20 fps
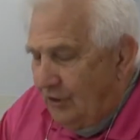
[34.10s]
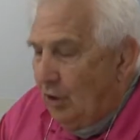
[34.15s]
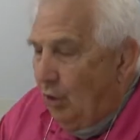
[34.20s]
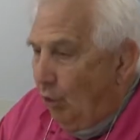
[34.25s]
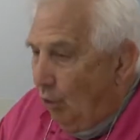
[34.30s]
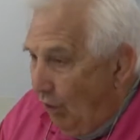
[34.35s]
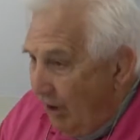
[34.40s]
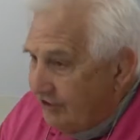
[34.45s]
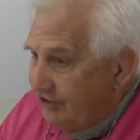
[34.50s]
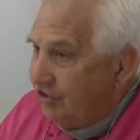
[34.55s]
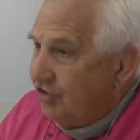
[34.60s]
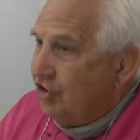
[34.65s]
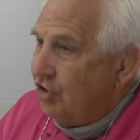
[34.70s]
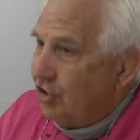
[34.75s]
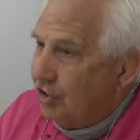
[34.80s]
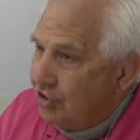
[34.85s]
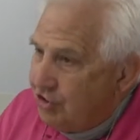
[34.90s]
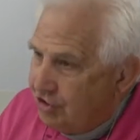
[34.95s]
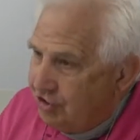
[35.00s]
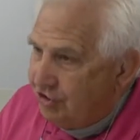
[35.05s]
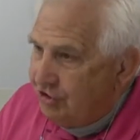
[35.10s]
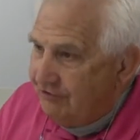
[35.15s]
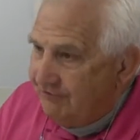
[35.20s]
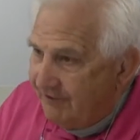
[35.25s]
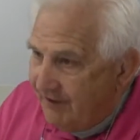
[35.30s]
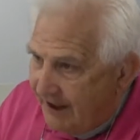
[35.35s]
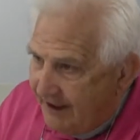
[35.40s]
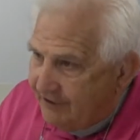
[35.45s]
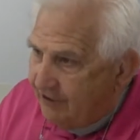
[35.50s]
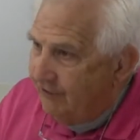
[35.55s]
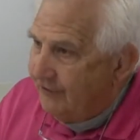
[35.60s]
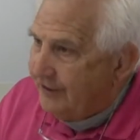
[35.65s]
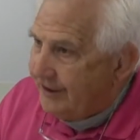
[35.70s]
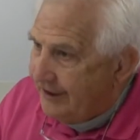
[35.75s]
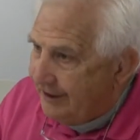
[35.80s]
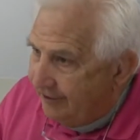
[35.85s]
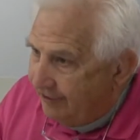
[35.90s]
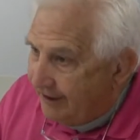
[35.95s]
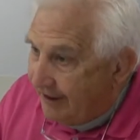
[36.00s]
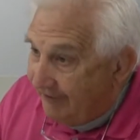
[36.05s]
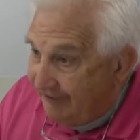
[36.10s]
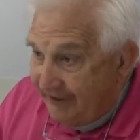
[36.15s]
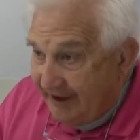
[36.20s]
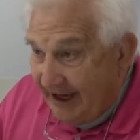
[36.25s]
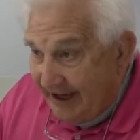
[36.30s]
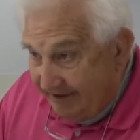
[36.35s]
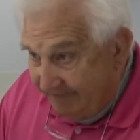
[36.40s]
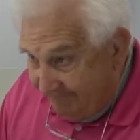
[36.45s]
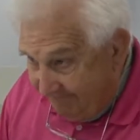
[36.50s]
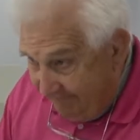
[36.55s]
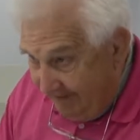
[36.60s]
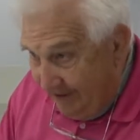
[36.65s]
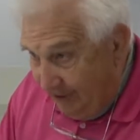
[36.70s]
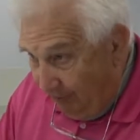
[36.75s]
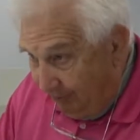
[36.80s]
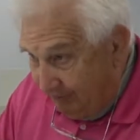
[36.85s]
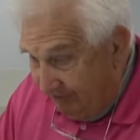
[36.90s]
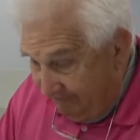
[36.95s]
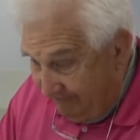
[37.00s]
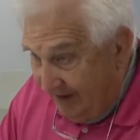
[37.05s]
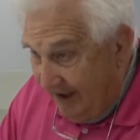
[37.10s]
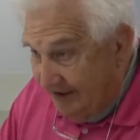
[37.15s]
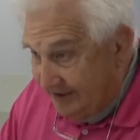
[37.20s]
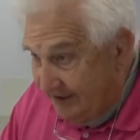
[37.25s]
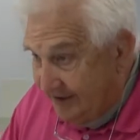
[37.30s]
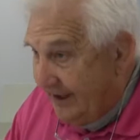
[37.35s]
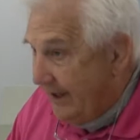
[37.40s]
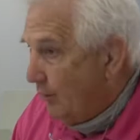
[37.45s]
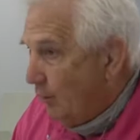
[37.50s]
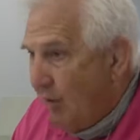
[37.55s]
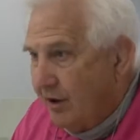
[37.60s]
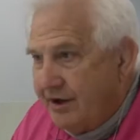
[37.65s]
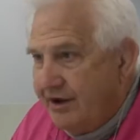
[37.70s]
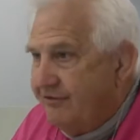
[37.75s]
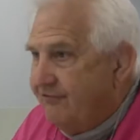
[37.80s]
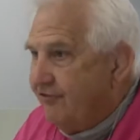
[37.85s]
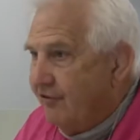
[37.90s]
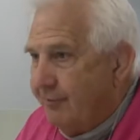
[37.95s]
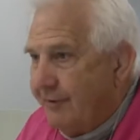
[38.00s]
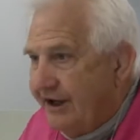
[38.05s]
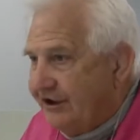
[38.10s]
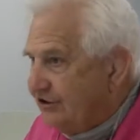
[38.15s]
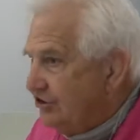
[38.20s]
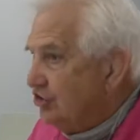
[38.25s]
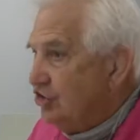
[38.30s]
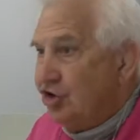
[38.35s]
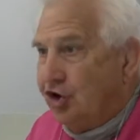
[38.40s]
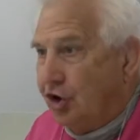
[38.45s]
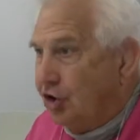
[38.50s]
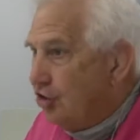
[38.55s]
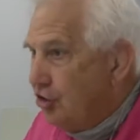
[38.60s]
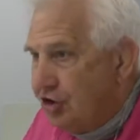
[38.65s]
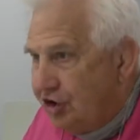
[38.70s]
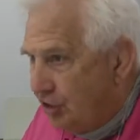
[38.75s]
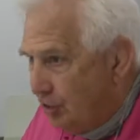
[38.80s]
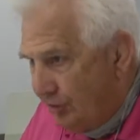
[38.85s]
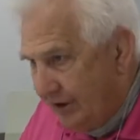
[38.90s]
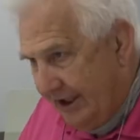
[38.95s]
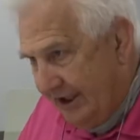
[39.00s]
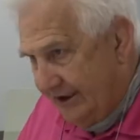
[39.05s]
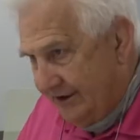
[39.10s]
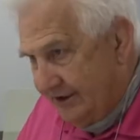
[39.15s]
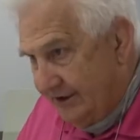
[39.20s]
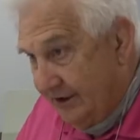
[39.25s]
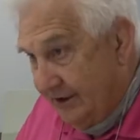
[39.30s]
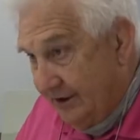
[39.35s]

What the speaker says: What couldn't you find on the internet that I can help you find today? What information couldn't you get?